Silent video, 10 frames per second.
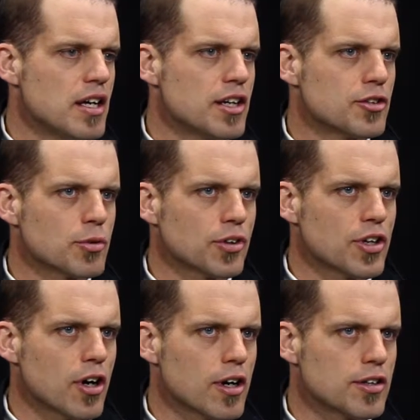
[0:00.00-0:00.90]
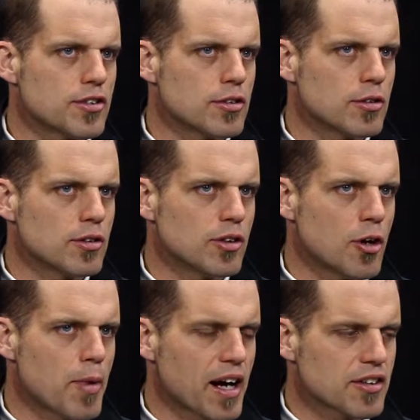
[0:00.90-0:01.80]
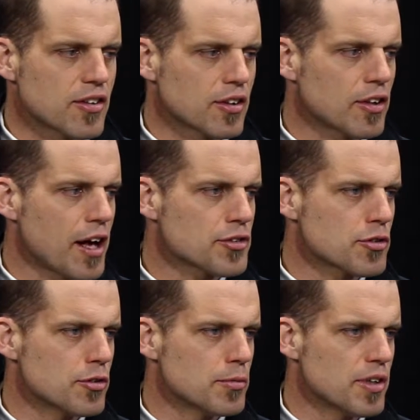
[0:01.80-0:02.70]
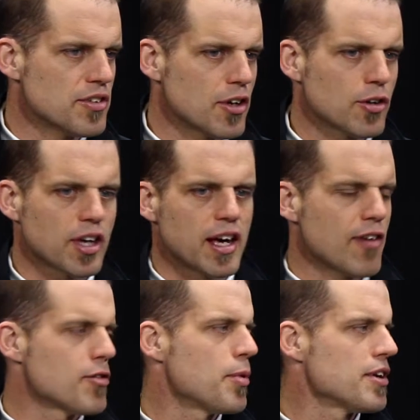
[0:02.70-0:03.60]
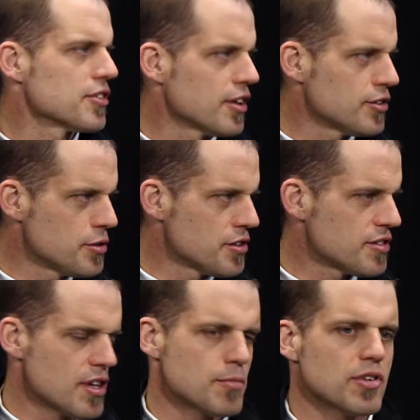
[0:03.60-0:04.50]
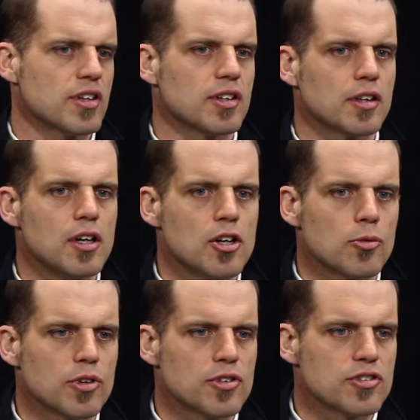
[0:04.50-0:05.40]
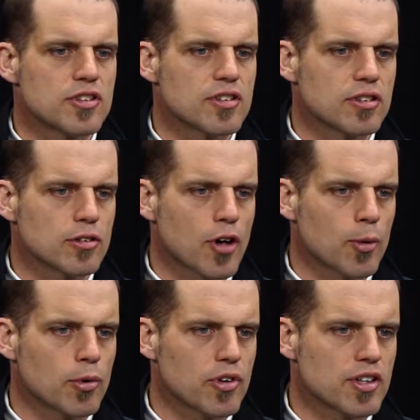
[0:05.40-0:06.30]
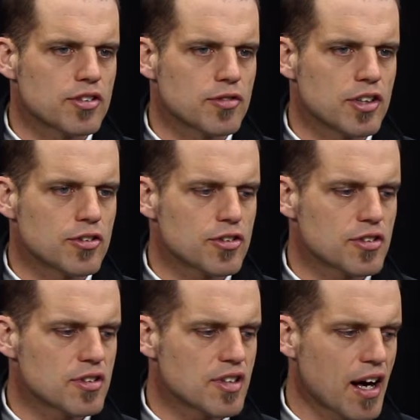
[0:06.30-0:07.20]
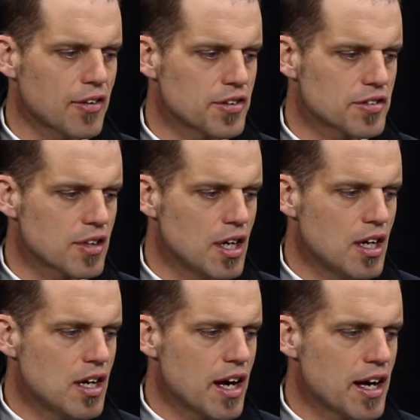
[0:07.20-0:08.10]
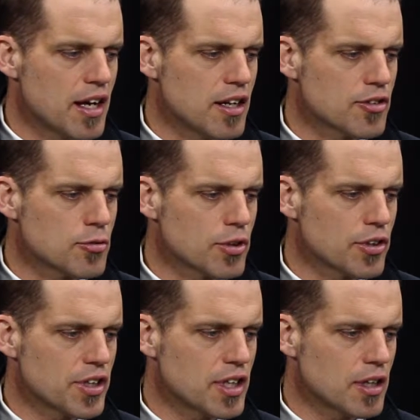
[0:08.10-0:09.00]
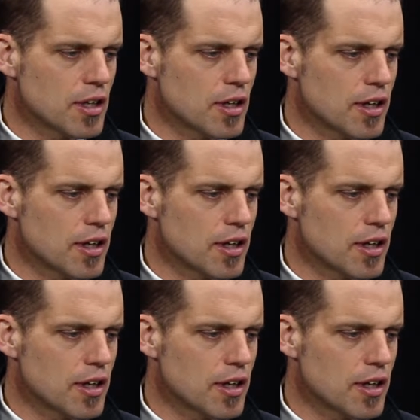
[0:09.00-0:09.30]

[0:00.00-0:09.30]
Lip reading: it's really hard to go back to the classroom and say, okay, everybody's going to do the same thing when you see this incredible range of interests and talents. And it's really